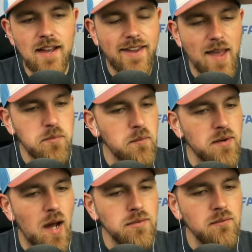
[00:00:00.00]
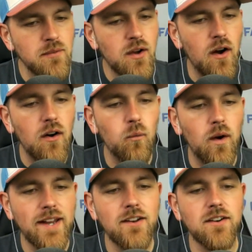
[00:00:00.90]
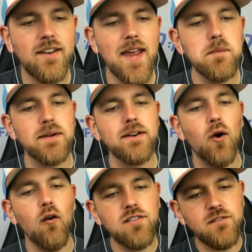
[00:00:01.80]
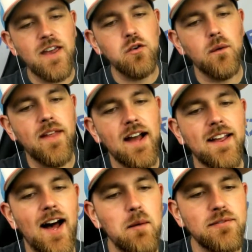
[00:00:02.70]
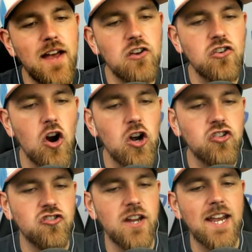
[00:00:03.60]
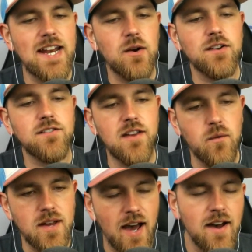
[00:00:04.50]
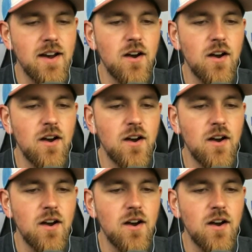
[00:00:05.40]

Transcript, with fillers: Gambling problem? Call one eight hundred gambler or visit FanDuel dot com slash R G in Arizona.